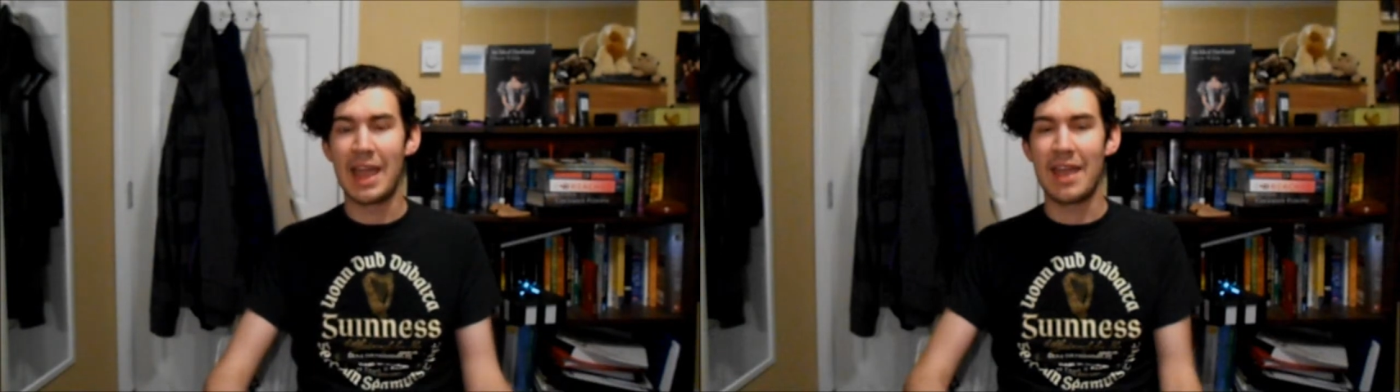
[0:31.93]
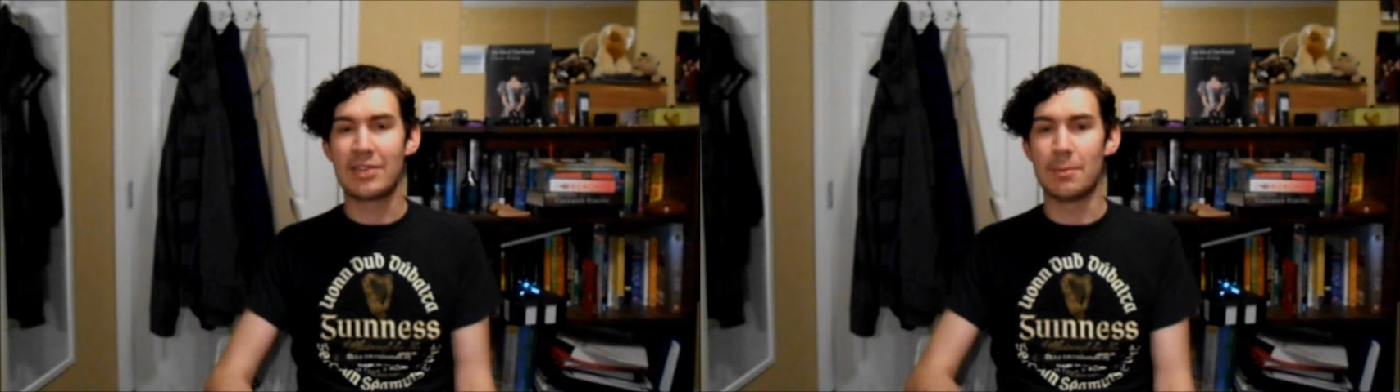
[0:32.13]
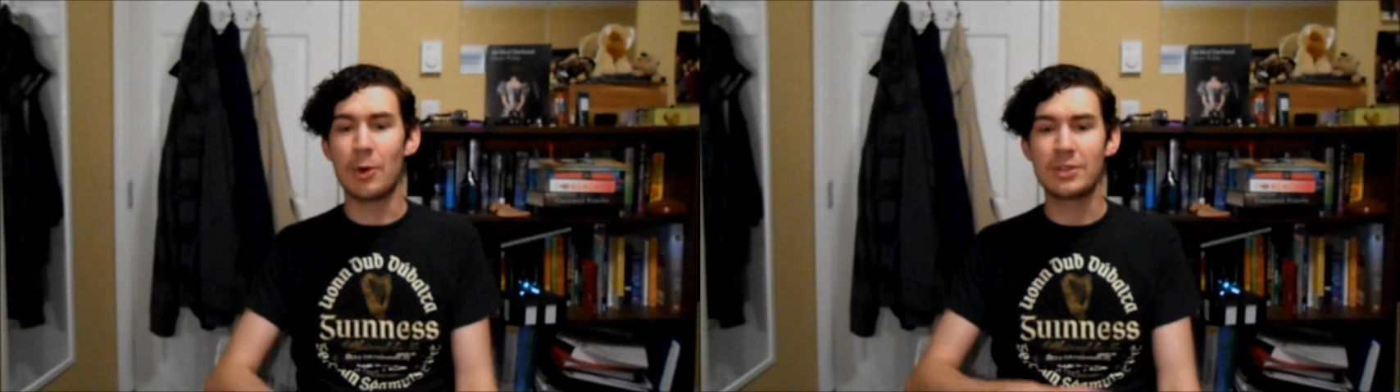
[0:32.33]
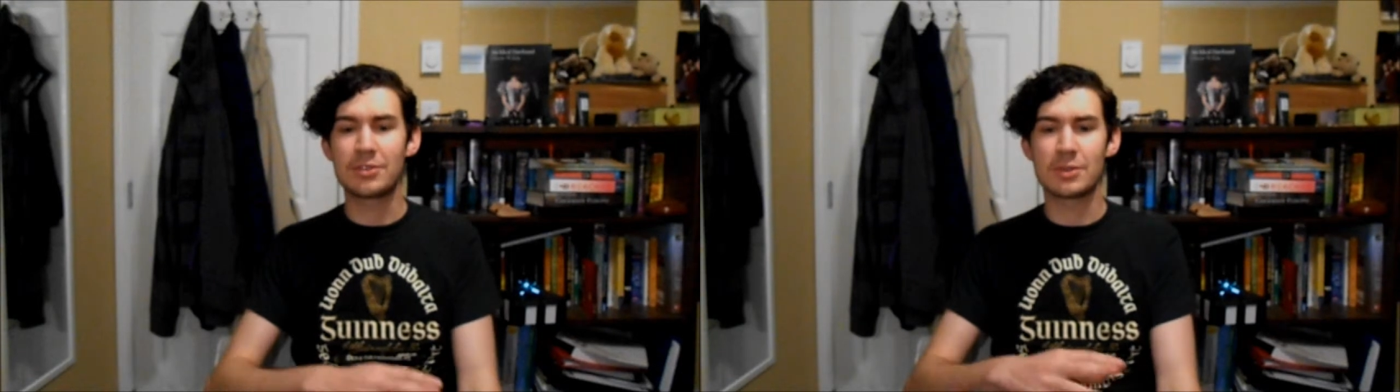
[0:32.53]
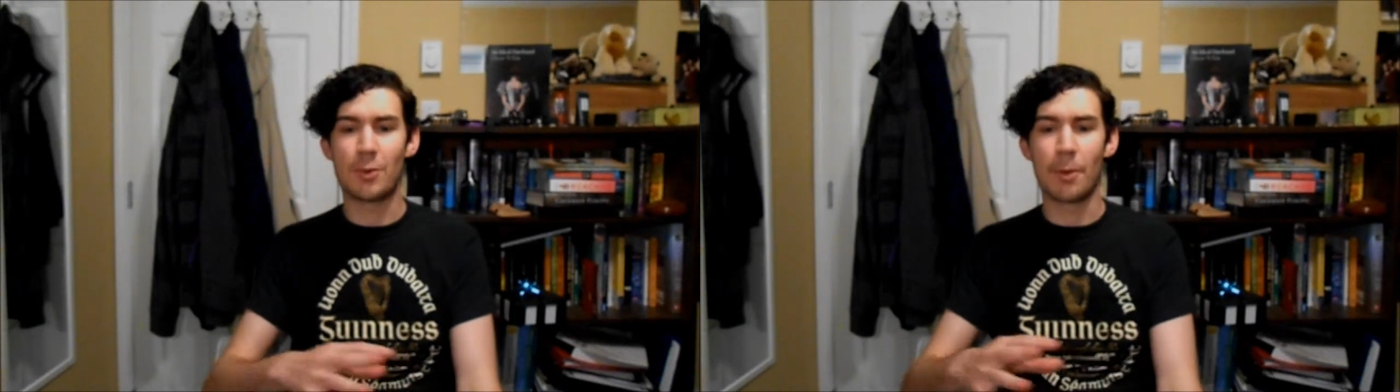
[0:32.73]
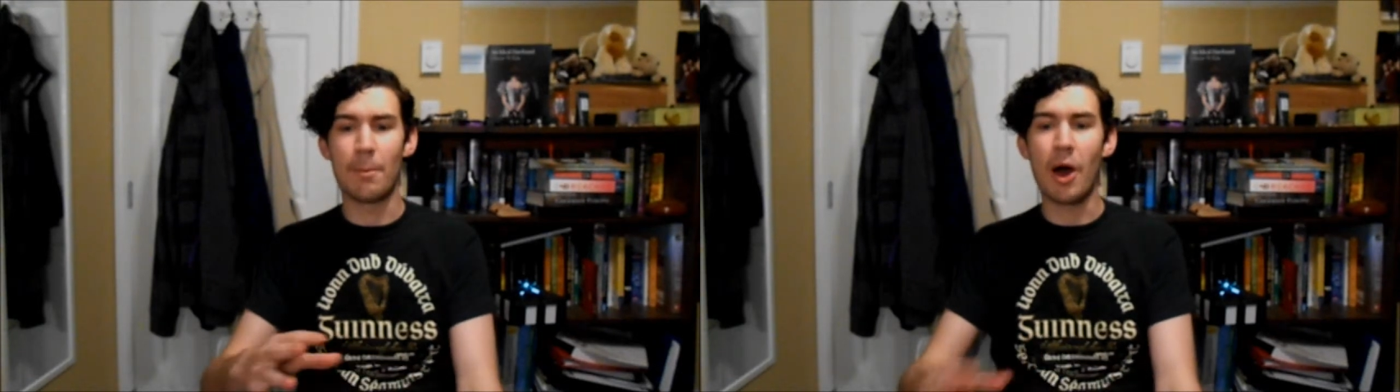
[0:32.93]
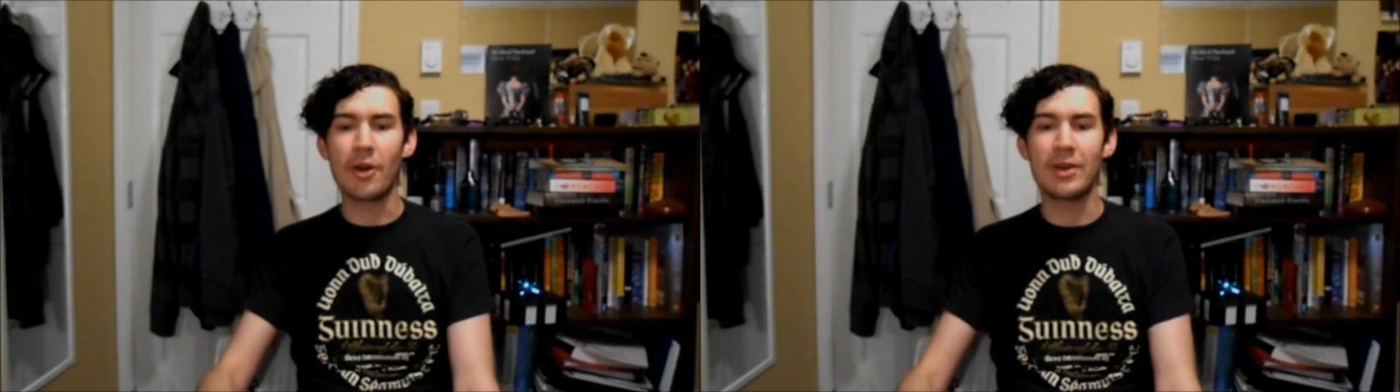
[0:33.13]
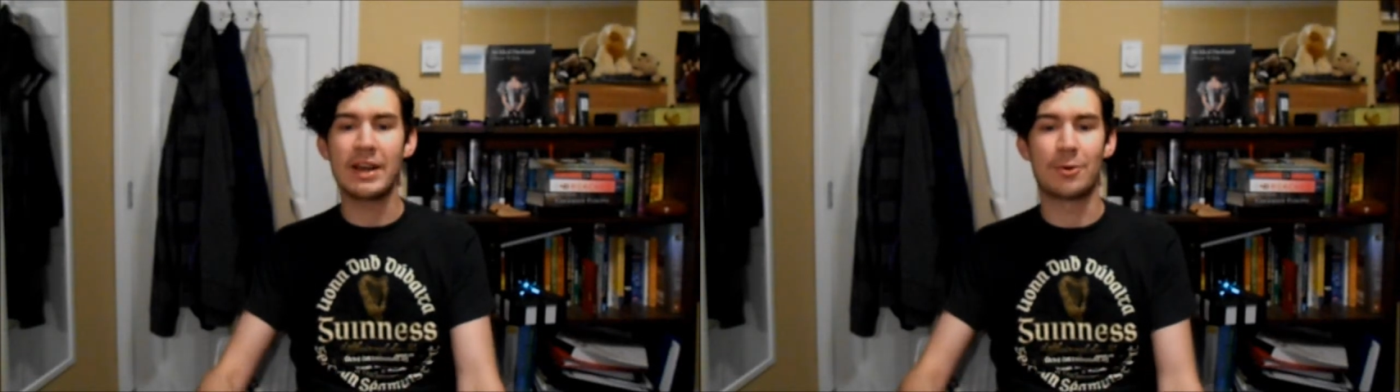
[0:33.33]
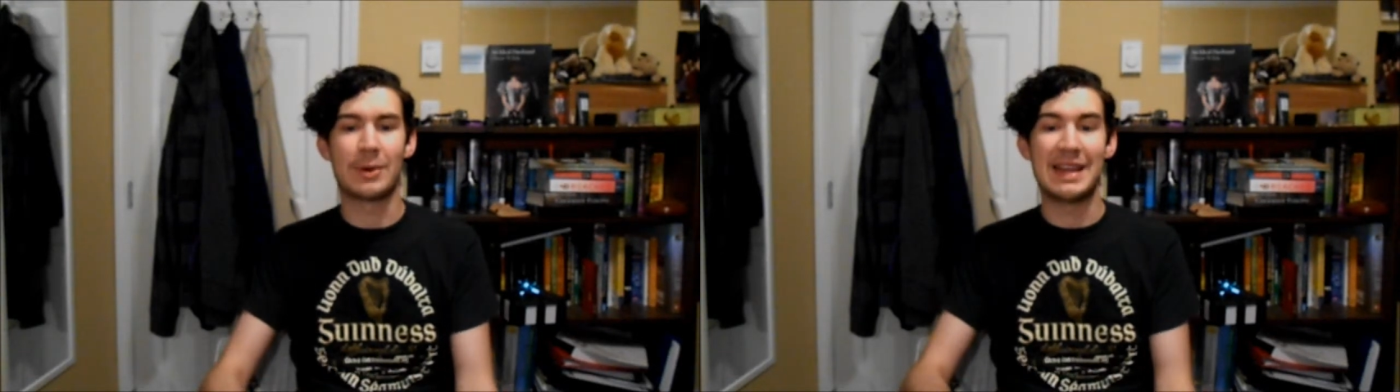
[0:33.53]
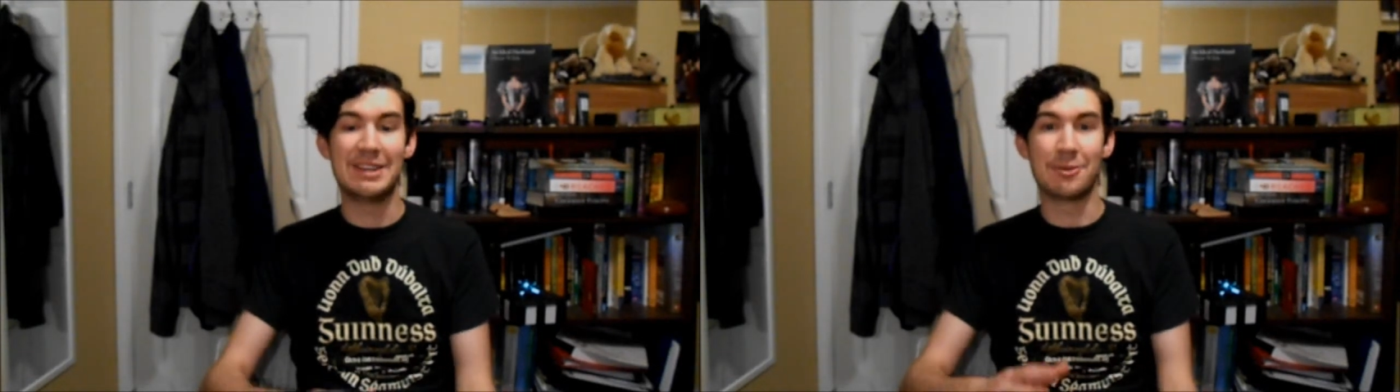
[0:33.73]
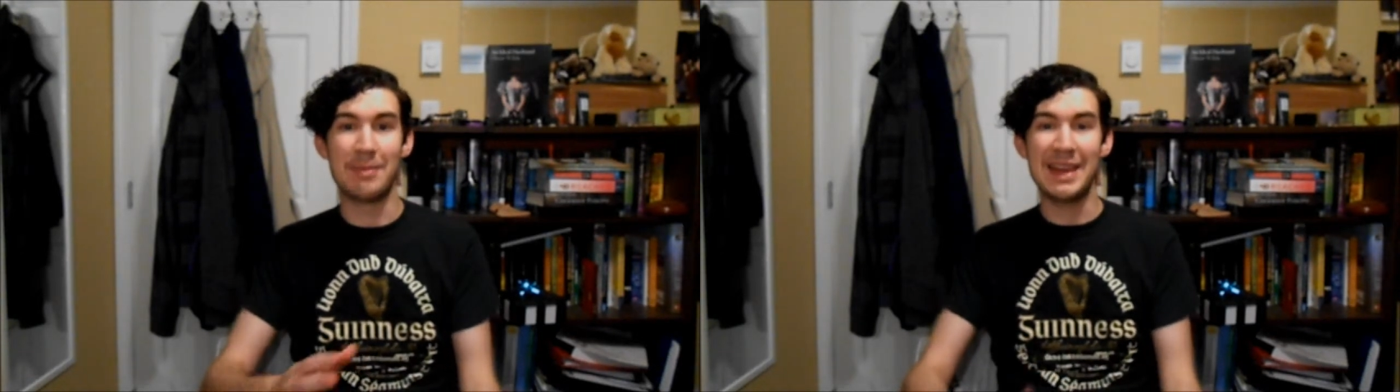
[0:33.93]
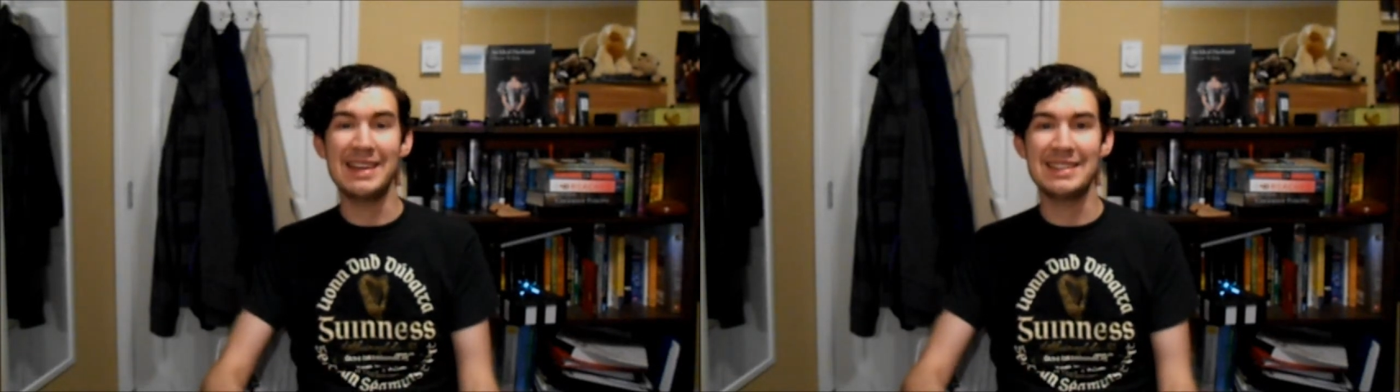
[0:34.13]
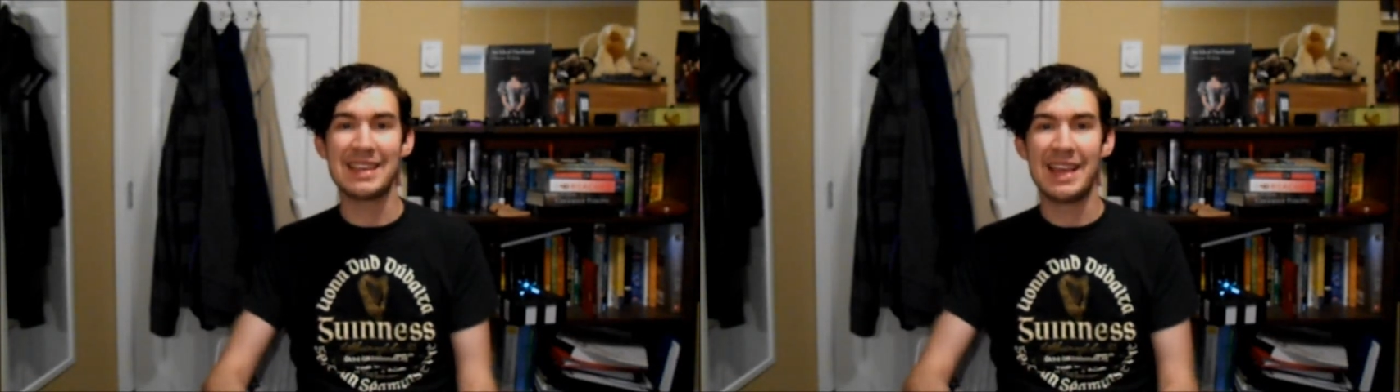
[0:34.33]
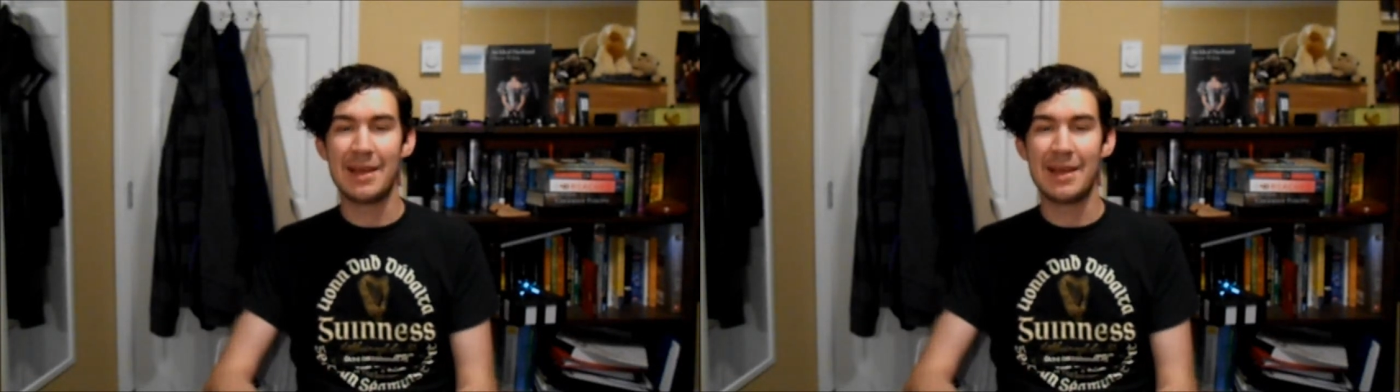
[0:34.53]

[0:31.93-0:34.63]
If the moisture is more moderate or intermittent,